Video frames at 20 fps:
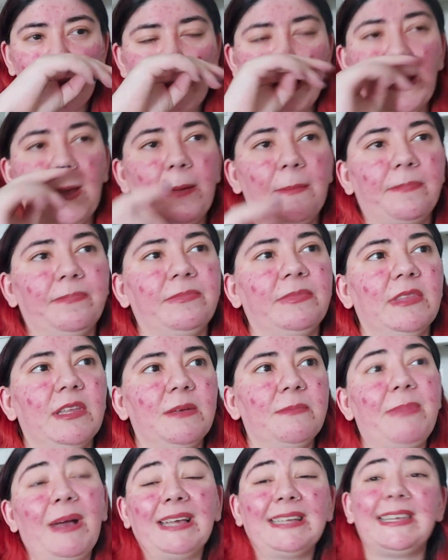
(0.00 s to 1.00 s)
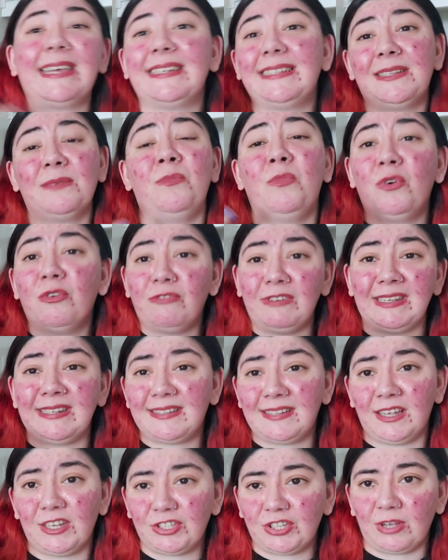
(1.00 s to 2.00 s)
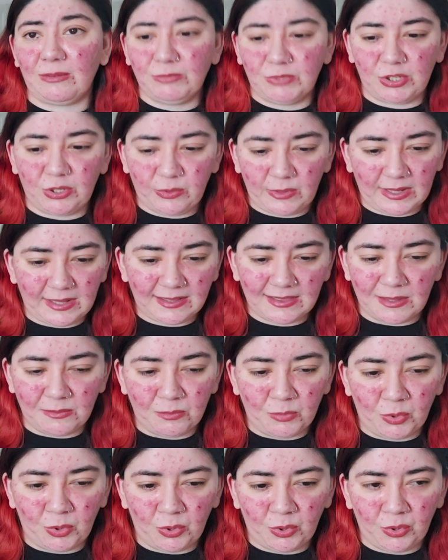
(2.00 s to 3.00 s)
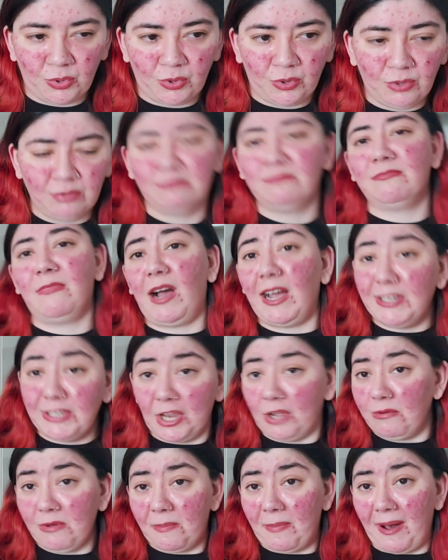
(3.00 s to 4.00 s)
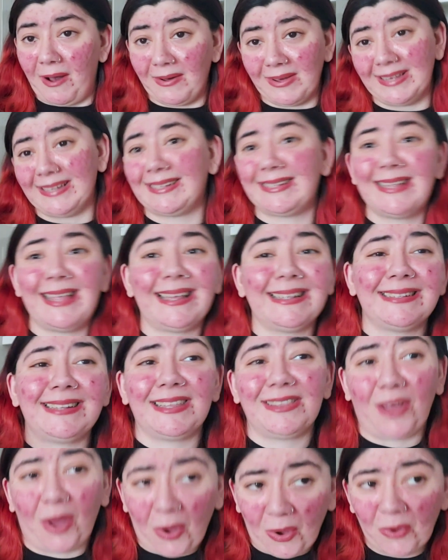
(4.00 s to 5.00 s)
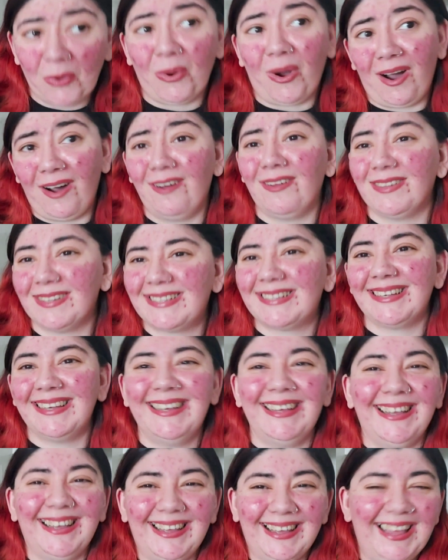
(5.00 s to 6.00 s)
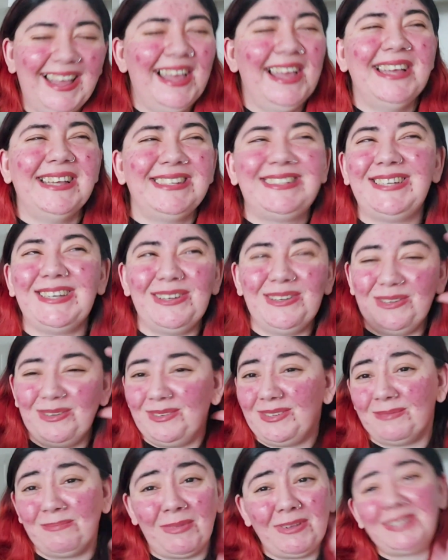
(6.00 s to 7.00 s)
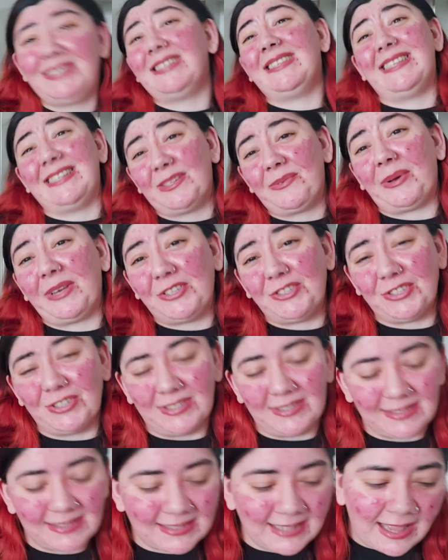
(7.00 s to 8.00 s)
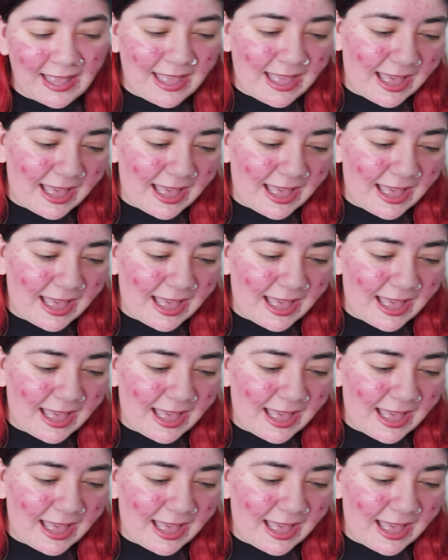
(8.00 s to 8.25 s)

But I guess the more research I'm doing, the more I know about it. So that's like the whole answer to most of these questions.